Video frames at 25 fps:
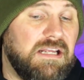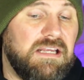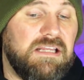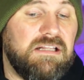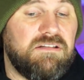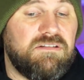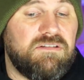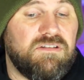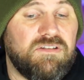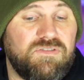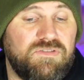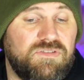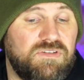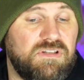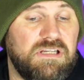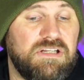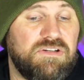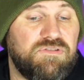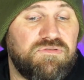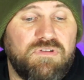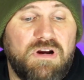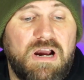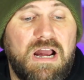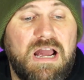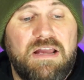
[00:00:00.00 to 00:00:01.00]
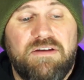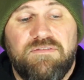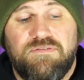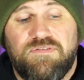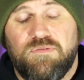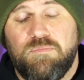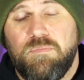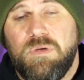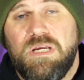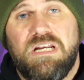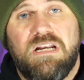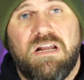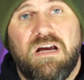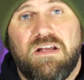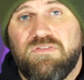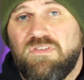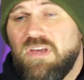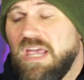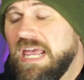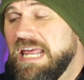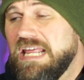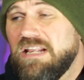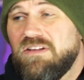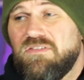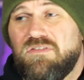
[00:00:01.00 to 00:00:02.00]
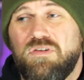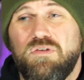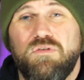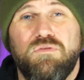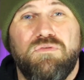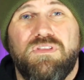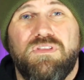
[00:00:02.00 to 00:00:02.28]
It drives me nuts. And two,